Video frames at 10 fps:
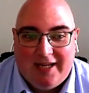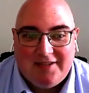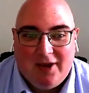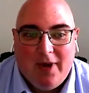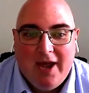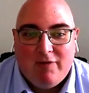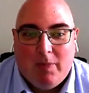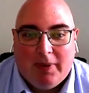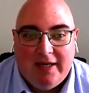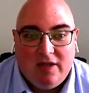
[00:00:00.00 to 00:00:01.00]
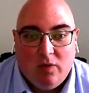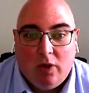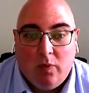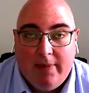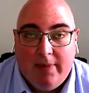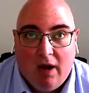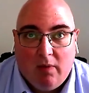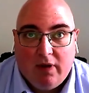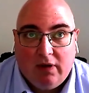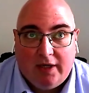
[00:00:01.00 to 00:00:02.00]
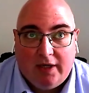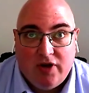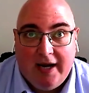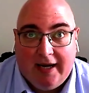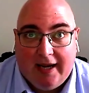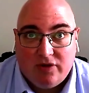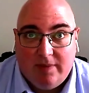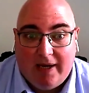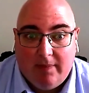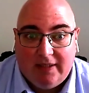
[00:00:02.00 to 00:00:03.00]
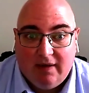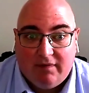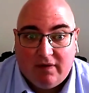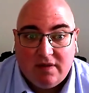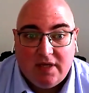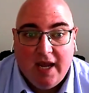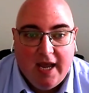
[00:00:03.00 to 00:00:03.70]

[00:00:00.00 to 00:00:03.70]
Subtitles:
So replacing the word webinar with online training actually made a big difference.